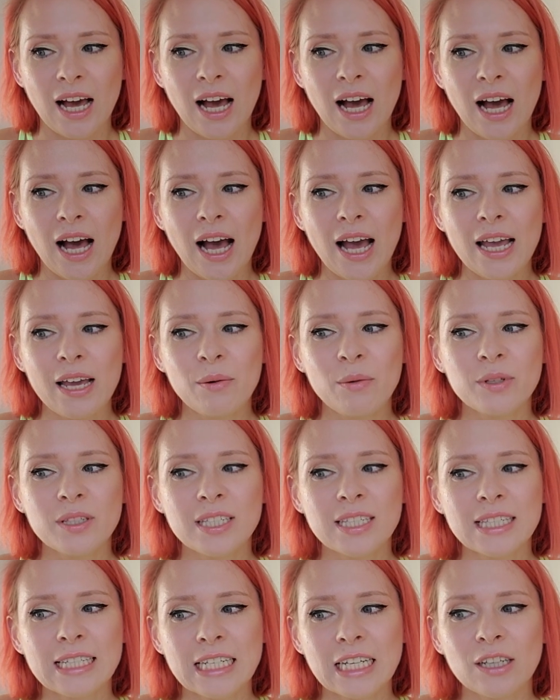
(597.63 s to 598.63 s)
I would
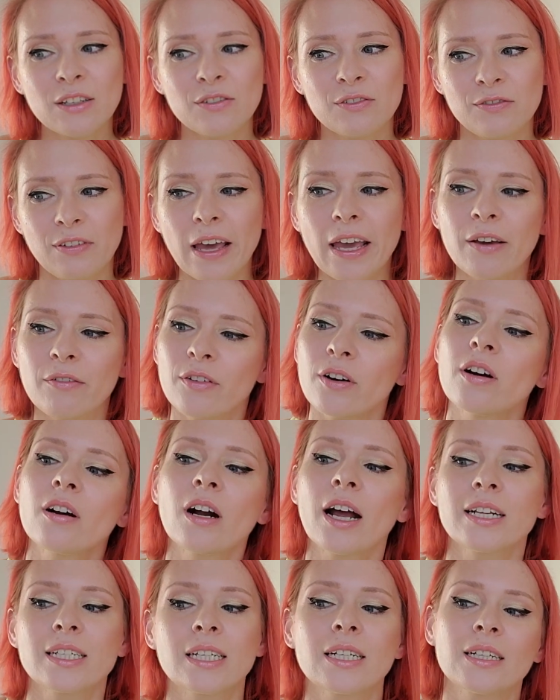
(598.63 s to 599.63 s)
still
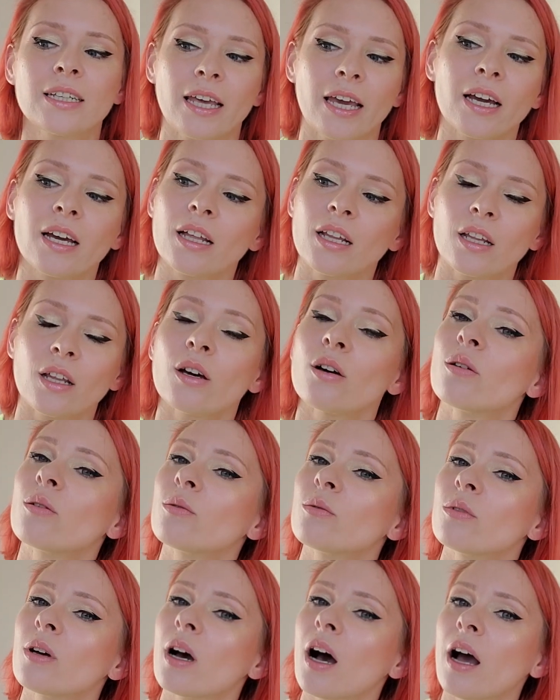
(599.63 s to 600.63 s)
favor Atelier
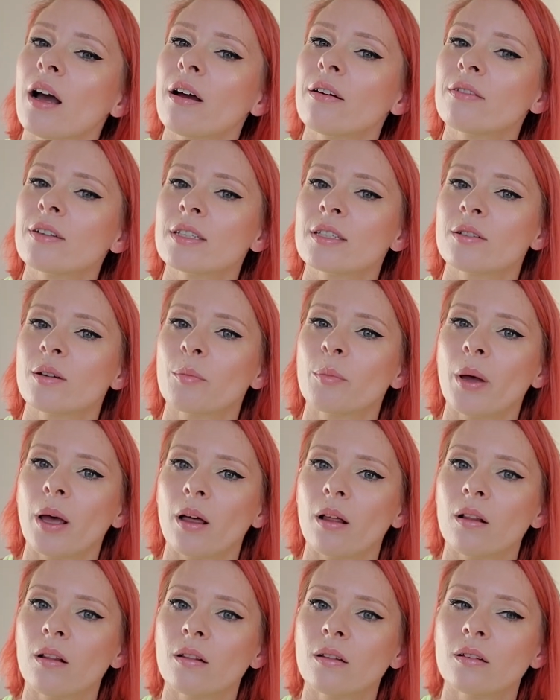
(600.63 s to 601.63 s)
Cologne Iris
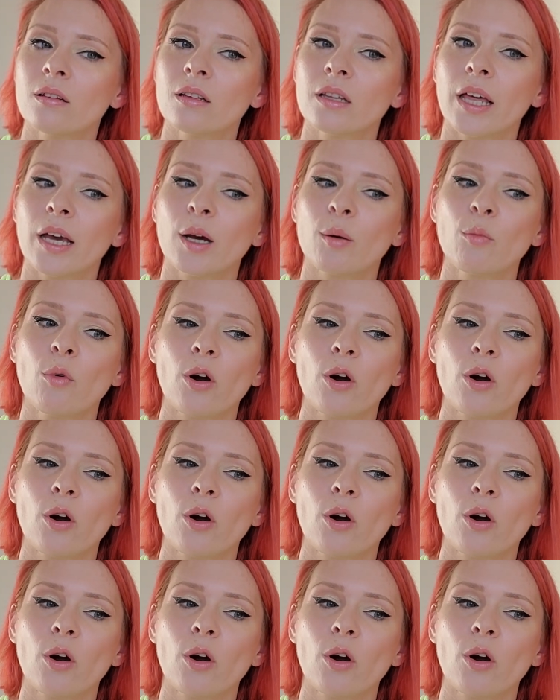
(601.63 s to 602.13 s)
Rebelle, like more